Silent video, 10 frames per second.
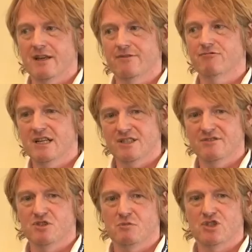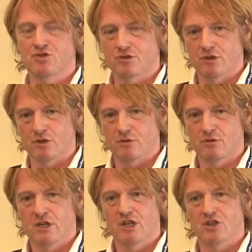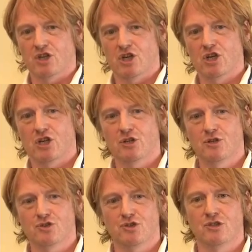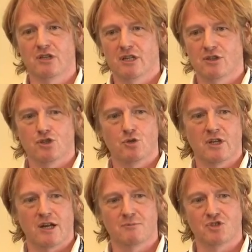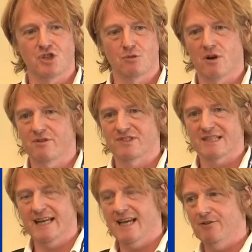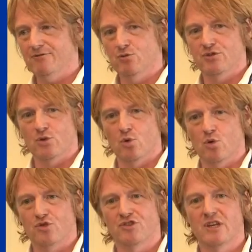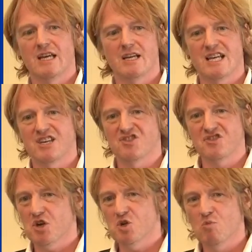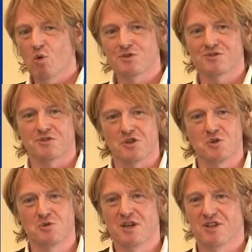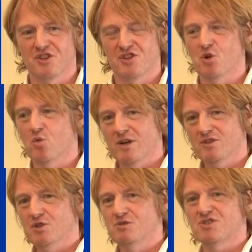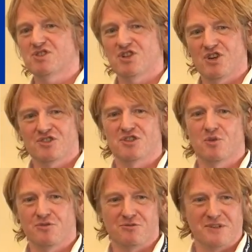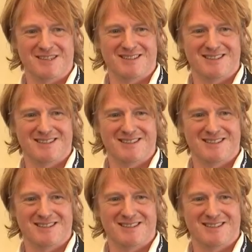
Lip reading: If relativism is true, the conclusion that you come to after careful thought is no more true than the one you started off with.